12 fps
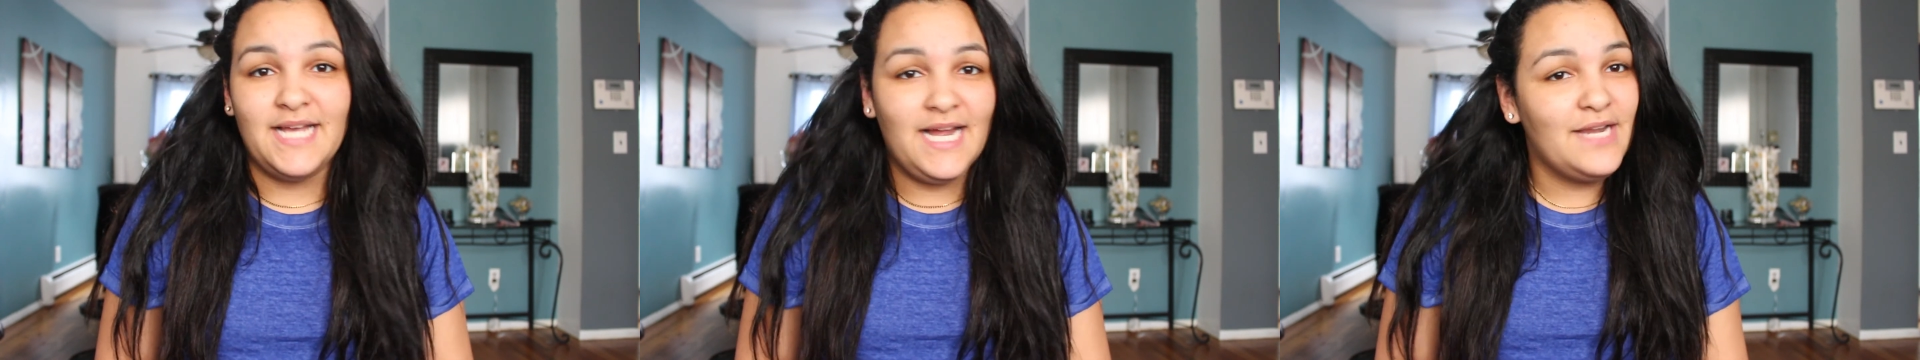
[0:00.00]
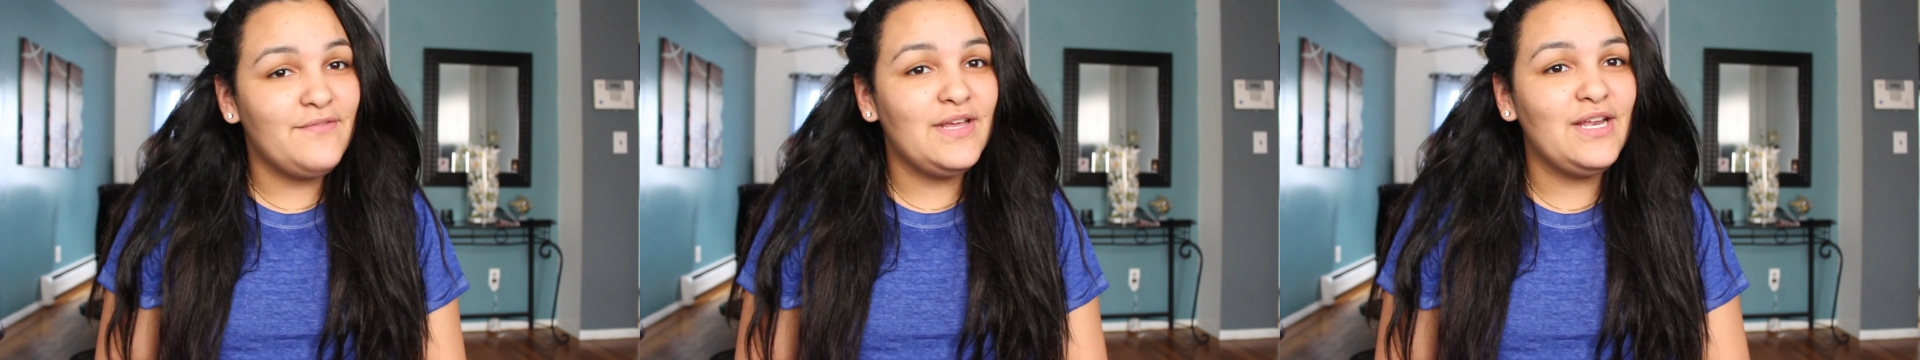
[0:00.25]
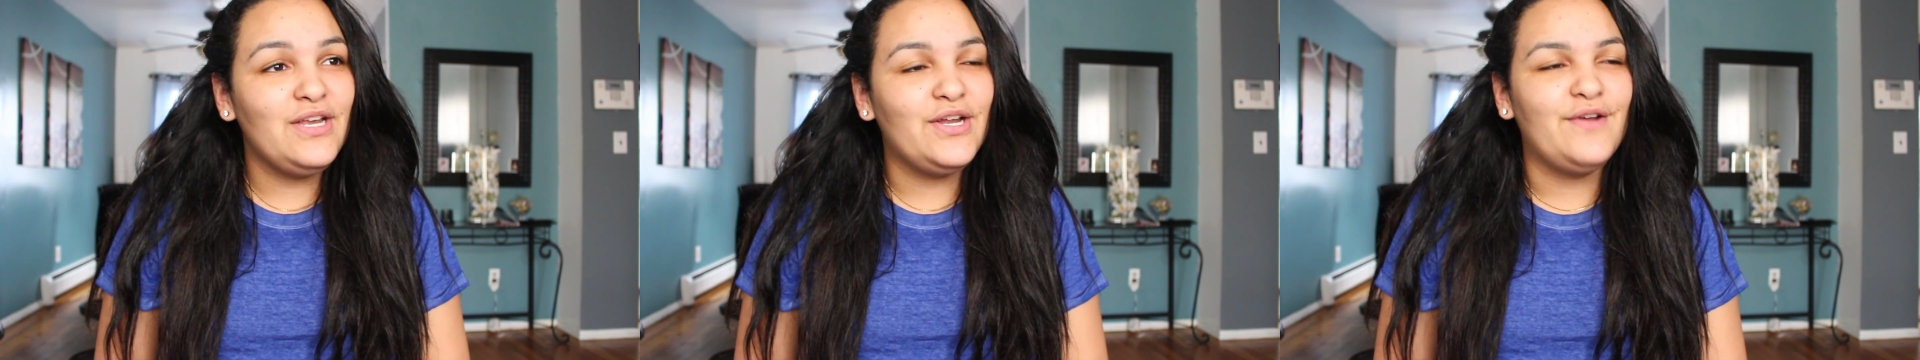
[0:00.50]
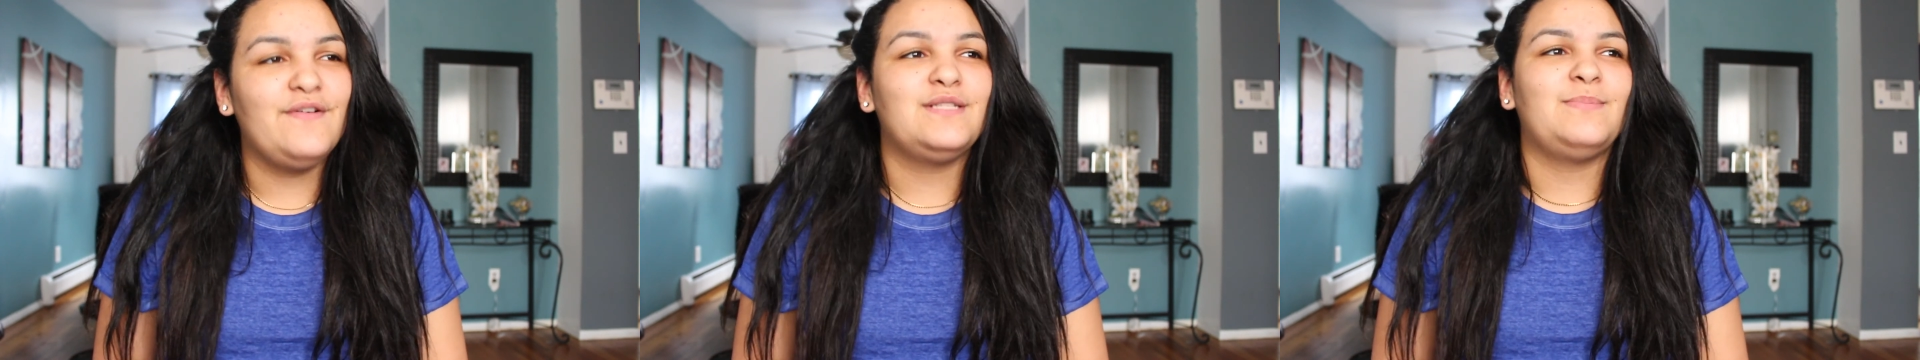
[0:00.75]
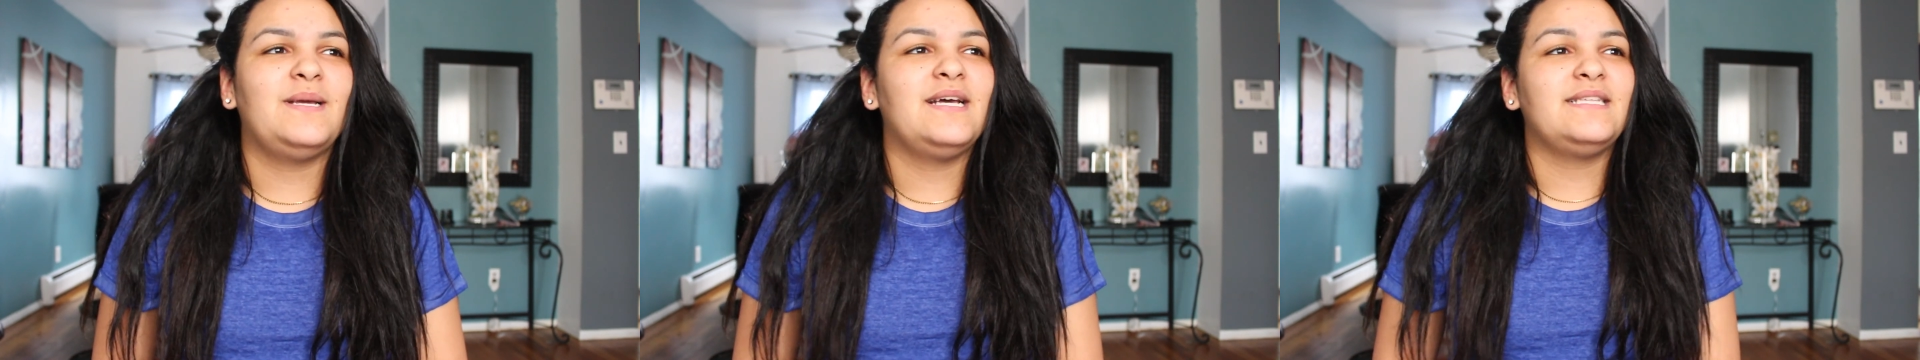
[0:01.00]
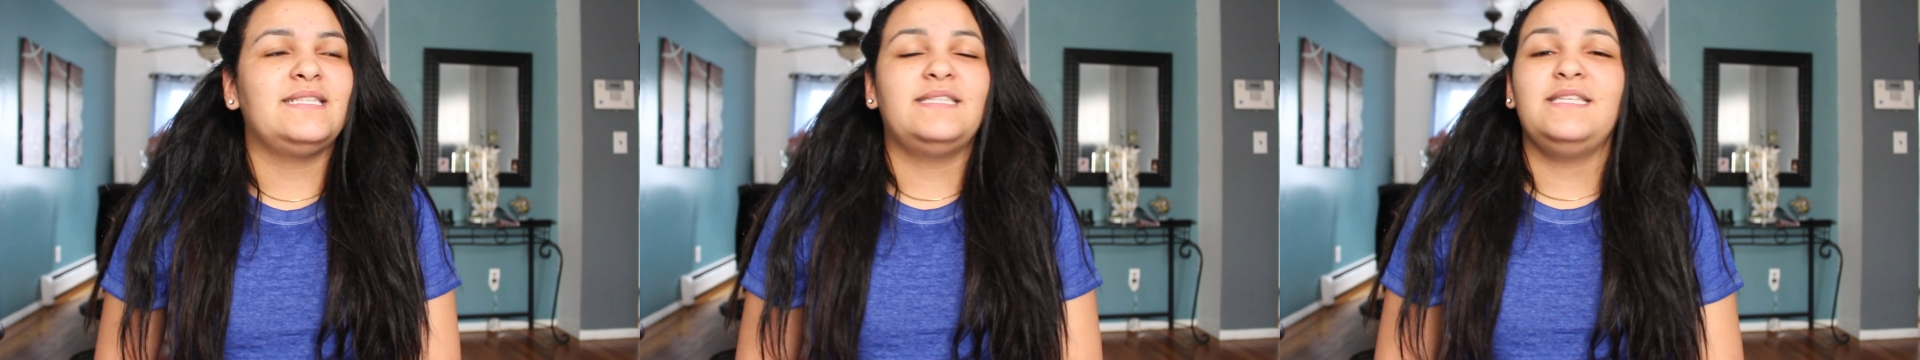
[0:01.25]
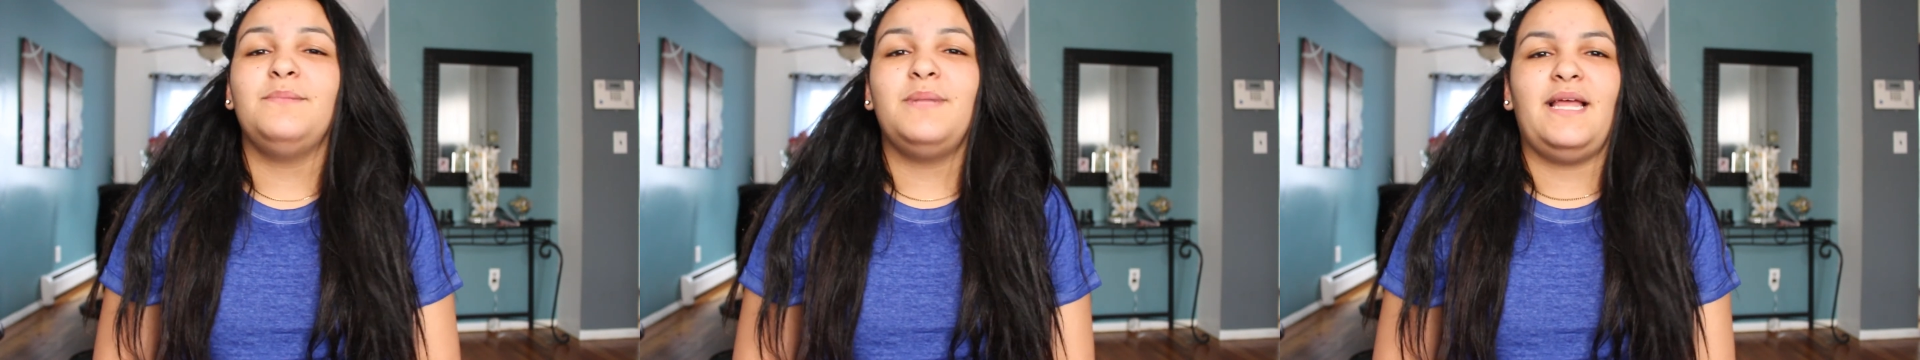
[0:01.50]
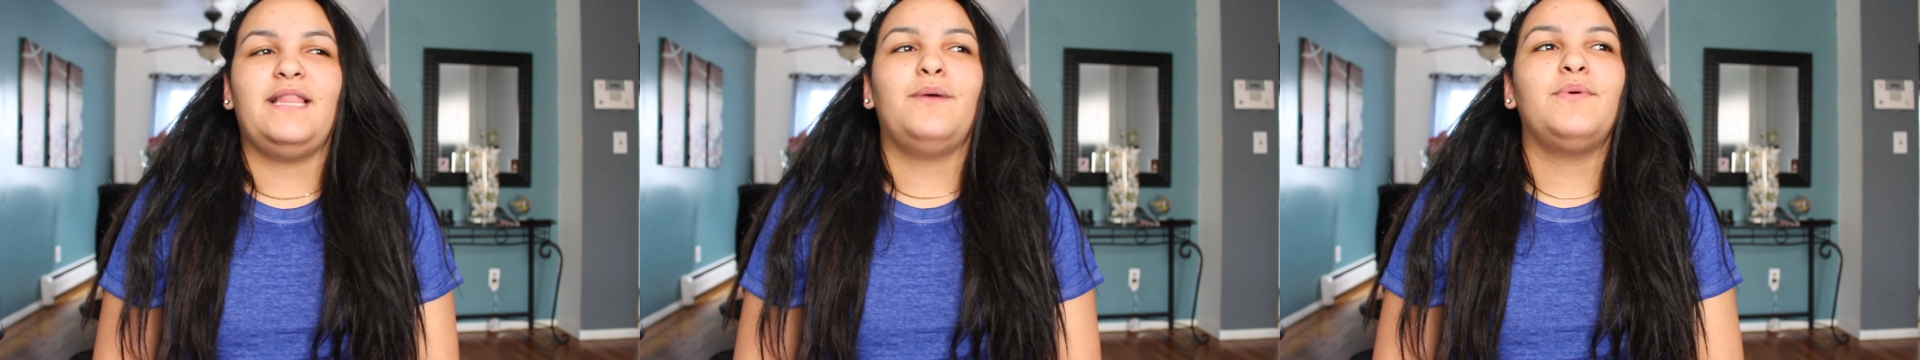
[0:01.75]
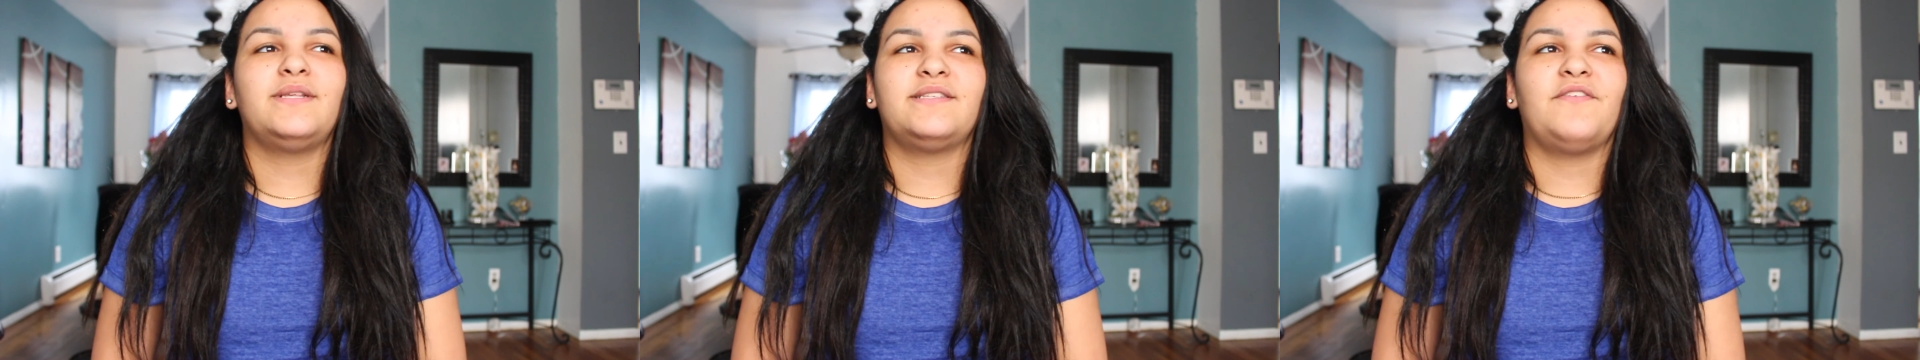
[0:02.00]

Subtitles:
kind of getting nervous because it seemed like there was